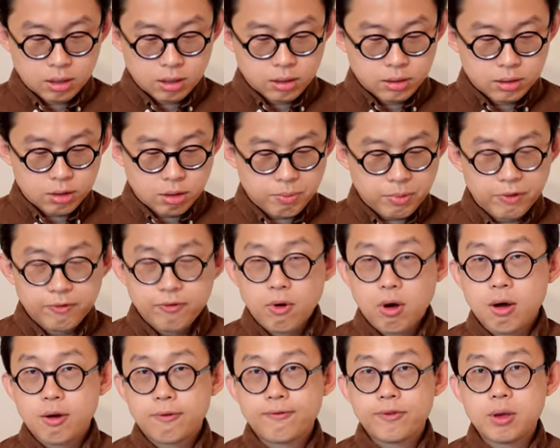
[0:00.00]
So
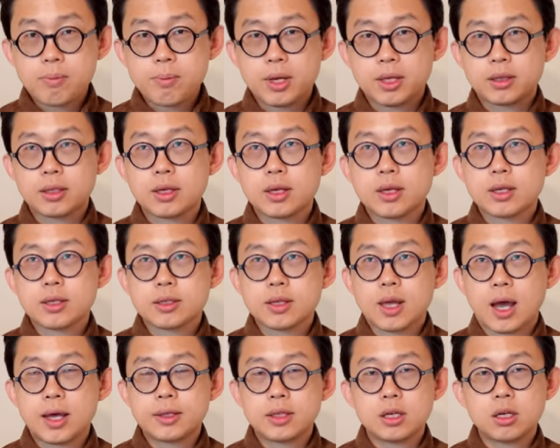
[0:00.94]
before filming this,
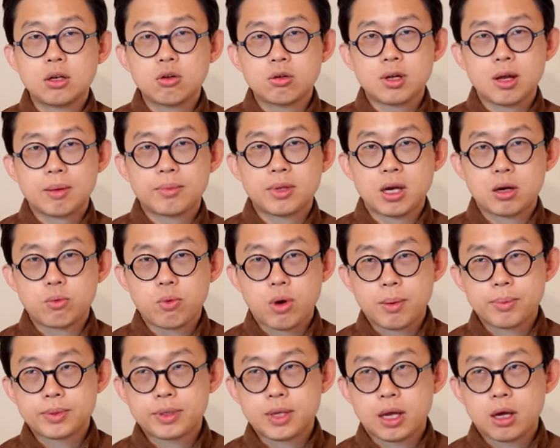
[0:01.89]
I did look up their
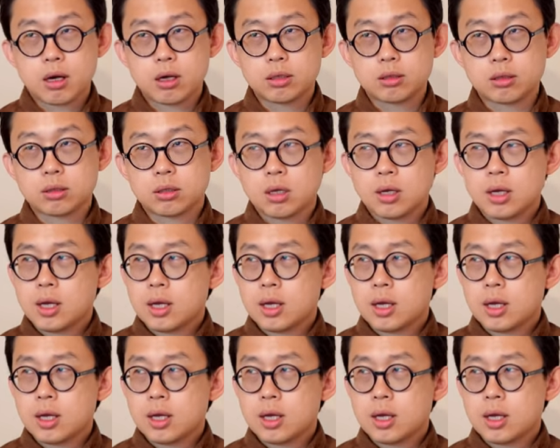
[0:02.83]
website on